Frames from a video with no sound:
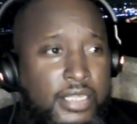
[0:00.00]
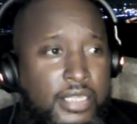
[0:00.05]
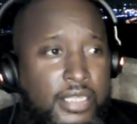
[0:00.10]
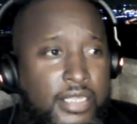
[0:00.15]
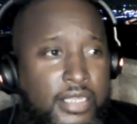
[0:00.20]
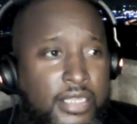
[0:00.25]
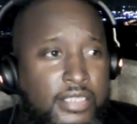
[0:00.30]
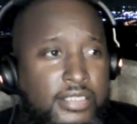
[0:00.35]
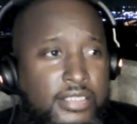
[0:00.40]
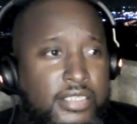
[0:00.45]

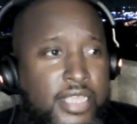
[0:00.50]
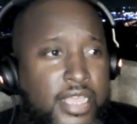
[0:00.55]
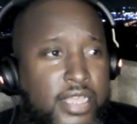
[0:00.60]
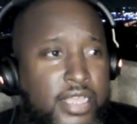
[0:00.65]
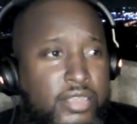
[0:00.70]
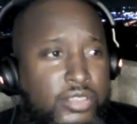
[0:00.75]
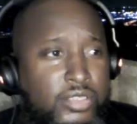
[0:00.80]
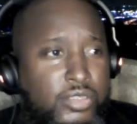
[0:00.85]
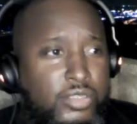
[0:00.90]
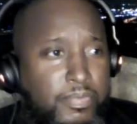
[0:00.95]
And they
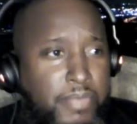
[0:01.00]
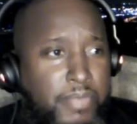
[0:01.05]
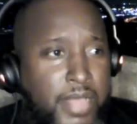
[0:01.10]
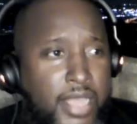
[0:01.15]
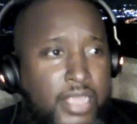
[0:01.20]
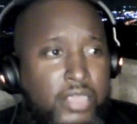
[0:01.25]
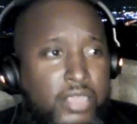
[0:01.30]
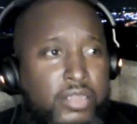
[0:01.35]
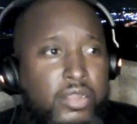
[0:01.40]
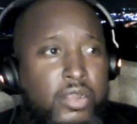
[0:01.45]
said
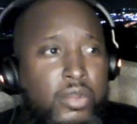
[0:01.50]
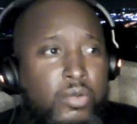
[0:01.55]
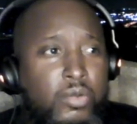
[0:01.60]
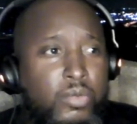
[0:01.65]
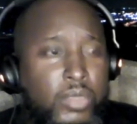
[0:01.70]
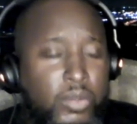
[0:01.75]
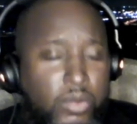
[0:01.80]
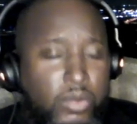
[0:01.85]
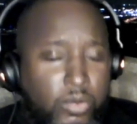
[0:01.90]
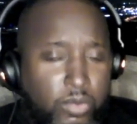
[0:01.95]
Tupac and her
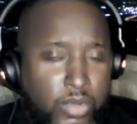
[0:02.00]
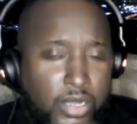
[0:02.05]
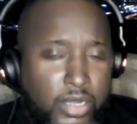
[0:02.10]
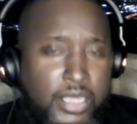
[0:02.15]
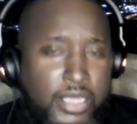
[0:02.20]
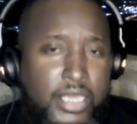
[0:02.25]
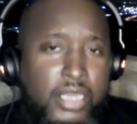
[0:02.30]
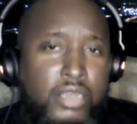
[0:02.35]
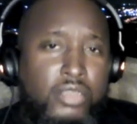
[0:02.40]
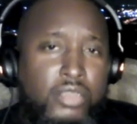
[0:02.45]

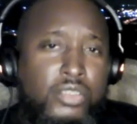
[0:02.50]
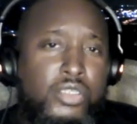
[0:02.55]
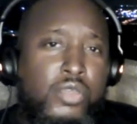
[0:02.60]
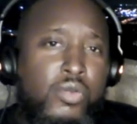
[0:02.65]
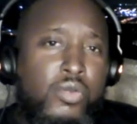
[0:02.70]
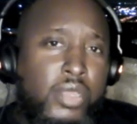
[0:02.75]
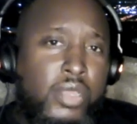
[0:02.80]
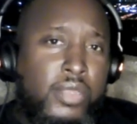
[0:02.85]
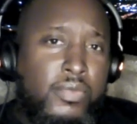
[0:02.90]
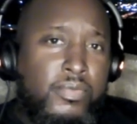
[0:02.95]
really get
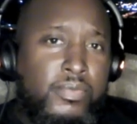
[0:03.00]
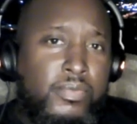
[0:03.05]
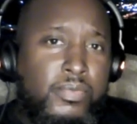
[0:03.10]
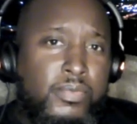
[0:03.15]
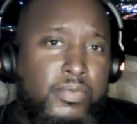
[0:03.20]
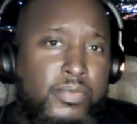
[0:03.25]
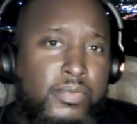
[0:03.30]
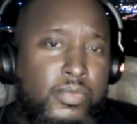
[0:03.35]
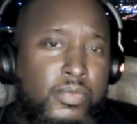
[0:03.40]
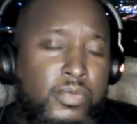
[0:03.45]
into it,
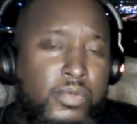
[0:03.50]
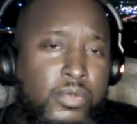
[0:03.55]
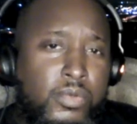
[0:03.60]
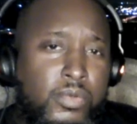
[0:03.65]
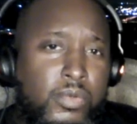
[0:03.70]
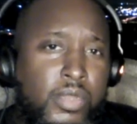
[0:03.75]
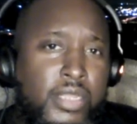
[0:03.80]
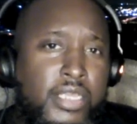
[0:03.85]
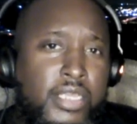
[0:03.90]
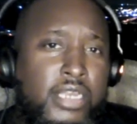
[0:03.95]

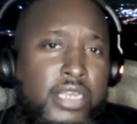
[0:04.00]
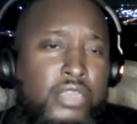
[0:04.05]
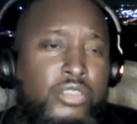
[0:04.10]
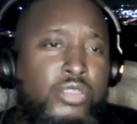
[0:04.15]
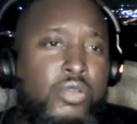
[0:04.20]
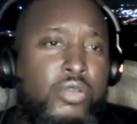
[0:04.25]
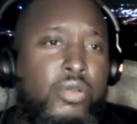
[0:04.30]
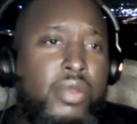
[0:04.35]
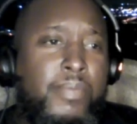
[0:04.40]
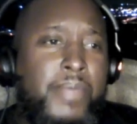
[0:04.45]
really get
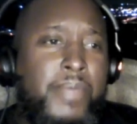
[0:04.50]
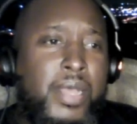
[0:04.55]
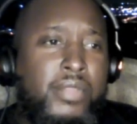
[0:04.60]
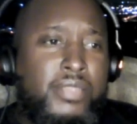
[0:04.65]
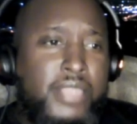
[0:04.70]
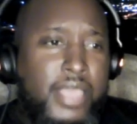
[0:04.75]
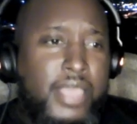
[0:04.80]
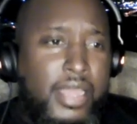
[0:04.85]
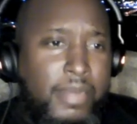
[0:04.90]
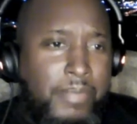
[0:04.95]
into it
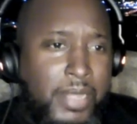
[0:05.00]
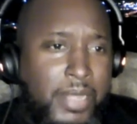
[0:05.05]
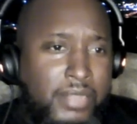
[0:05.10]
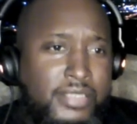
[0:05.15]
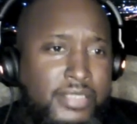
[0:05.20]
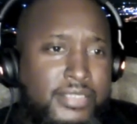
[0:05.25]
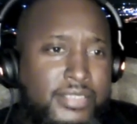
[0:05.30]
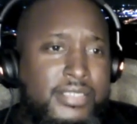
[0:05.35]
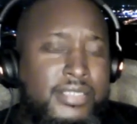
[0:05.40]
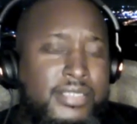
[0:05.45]
about that, about
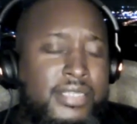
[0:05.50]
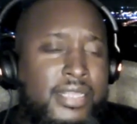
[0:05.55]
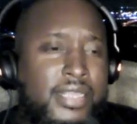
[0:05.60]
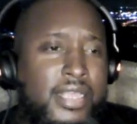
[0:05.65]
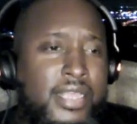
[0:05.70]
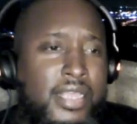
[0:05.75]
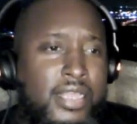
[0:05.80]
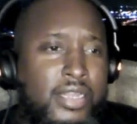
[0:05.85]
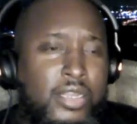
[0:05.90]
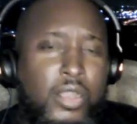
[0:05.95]
this
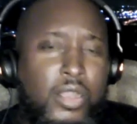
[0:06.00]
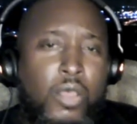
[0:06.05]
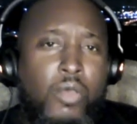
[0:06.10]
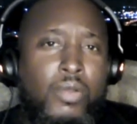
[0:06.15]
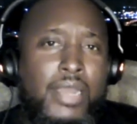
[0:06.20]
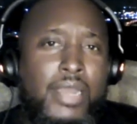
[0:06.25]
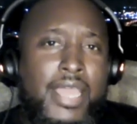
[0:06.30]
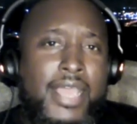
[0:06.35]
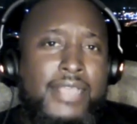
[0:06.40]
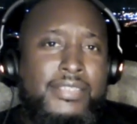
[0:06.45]

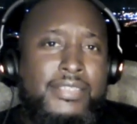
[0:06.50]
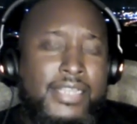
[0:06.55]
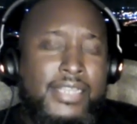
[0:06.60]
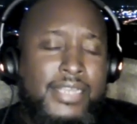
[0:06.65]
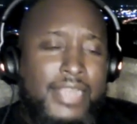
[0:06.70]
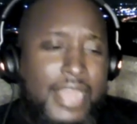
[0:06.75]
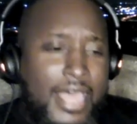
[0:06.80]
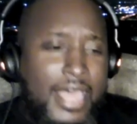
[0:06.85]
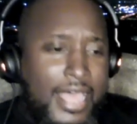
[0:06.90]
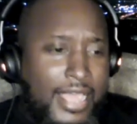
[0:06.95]
long
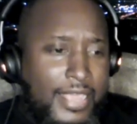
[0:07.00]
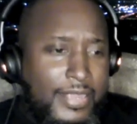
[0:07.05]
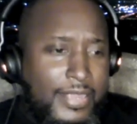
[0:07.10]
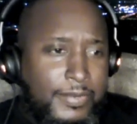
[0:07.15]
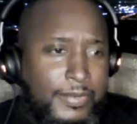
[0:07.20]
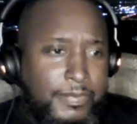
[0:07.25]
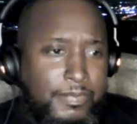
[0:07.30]
lasting lie